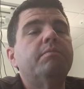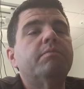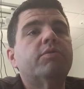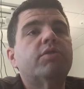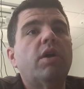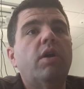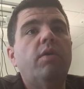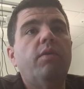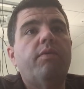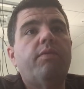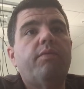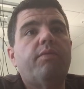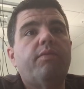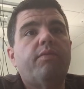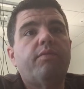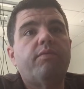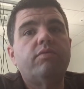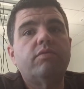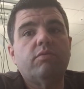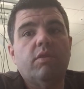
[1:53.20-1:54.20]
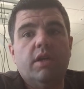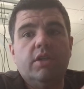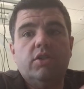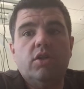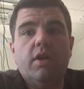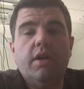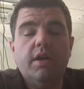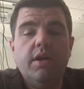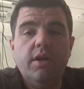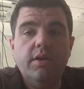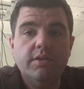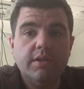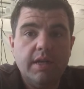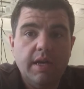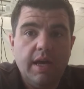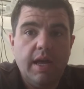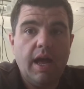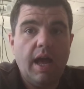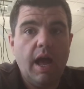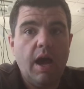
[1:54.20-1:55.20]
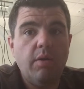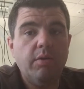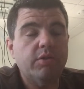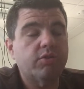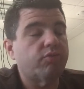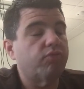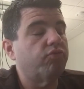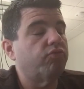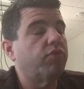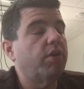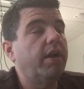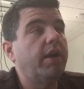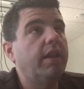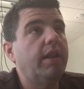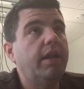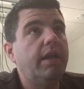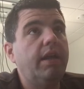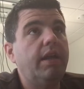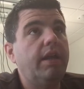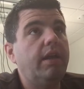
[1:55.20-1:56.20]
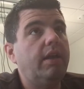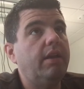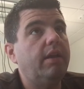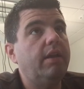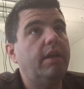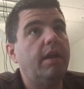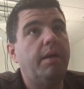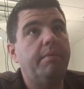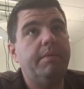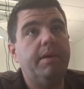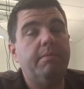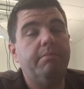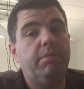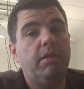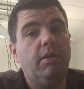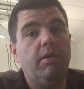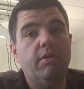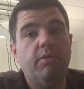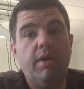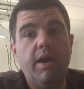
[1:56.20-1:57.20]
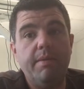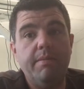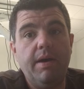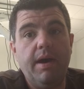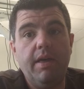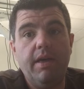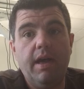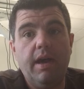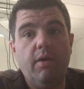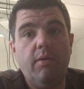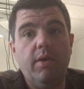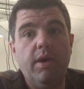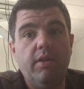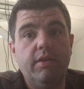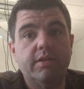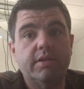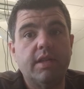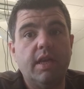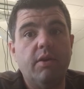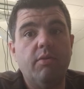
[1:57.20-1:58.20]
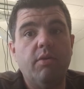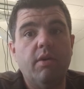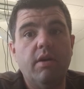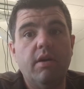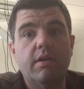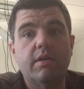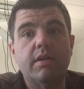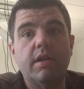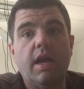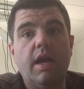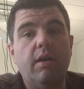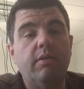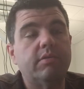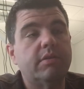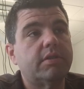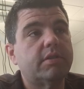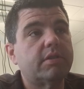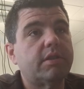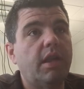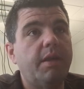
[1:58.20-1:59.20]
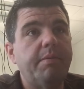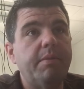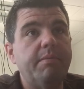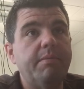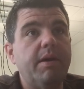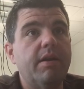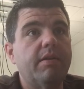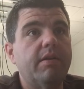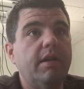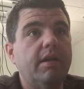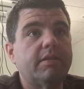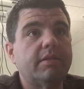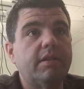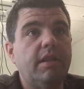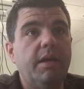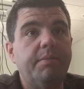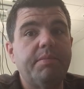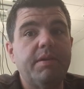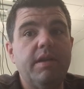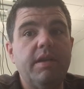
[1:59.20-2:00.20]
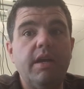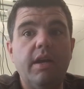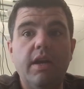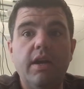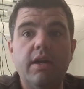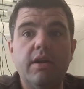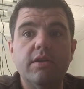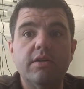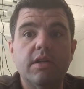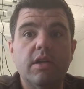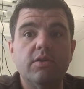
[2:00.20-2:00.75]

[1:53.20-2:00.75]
So when I started using it, I was really, blown away by how well this thing worked. I was sleeping better than I'd slept in years.